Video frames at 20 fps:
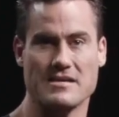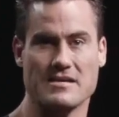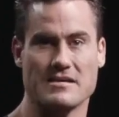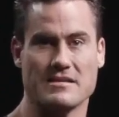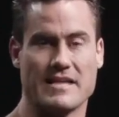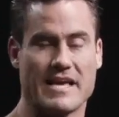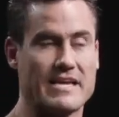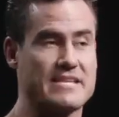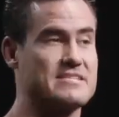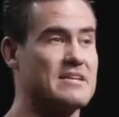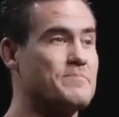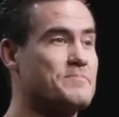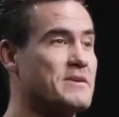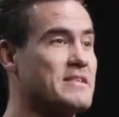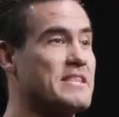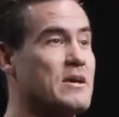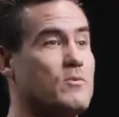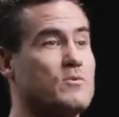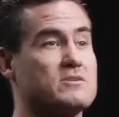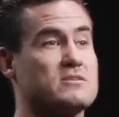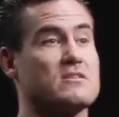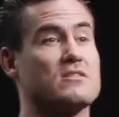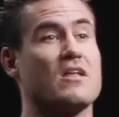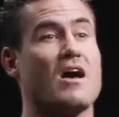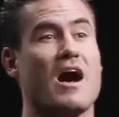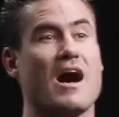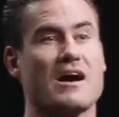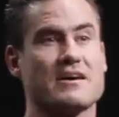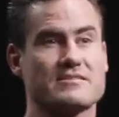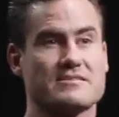Like something that was
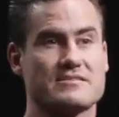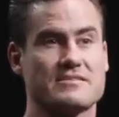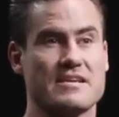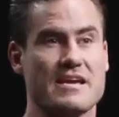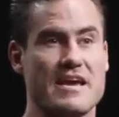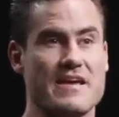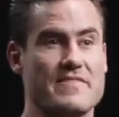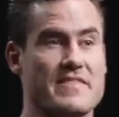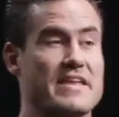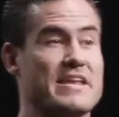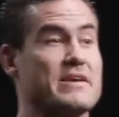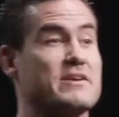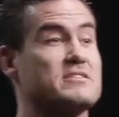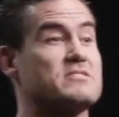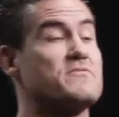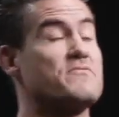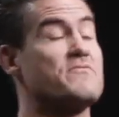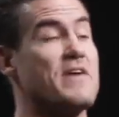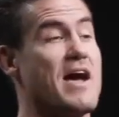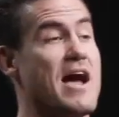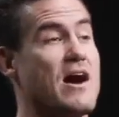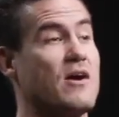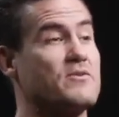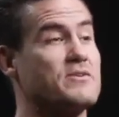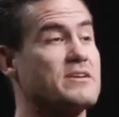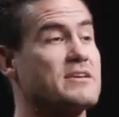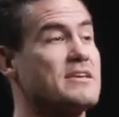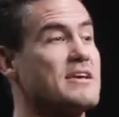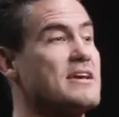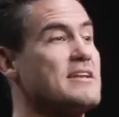lost and then it's found
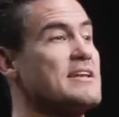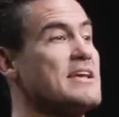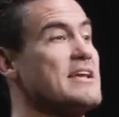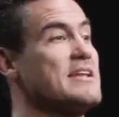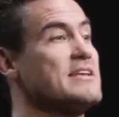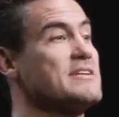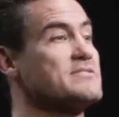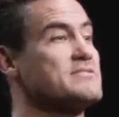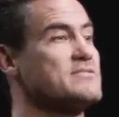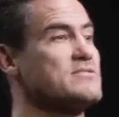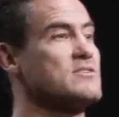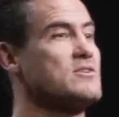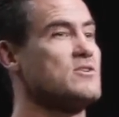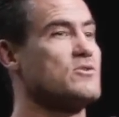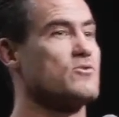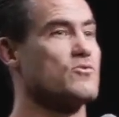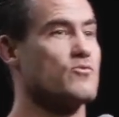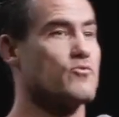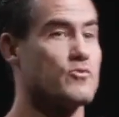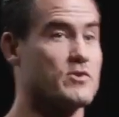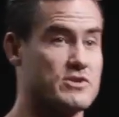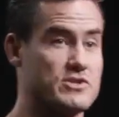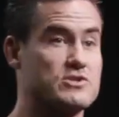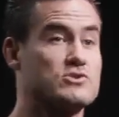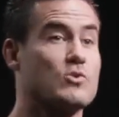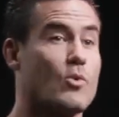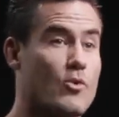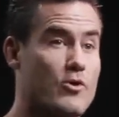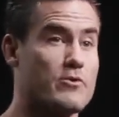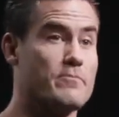again and it's
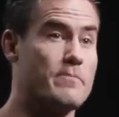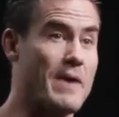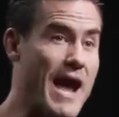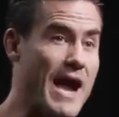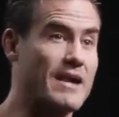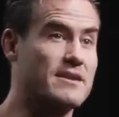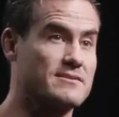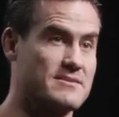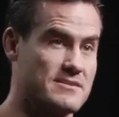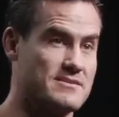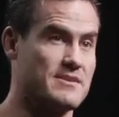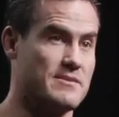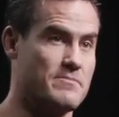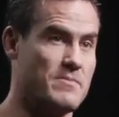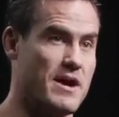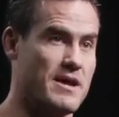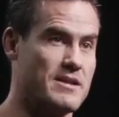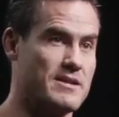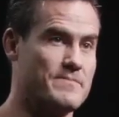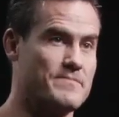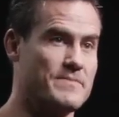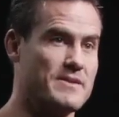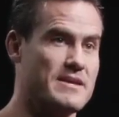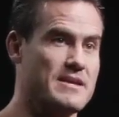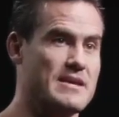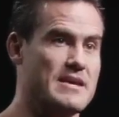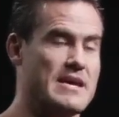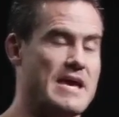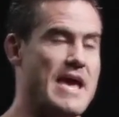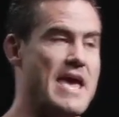restored back to somebody.
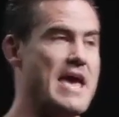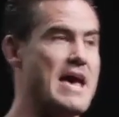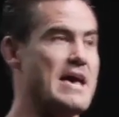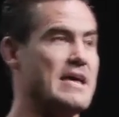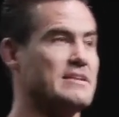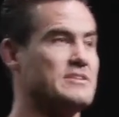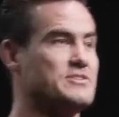And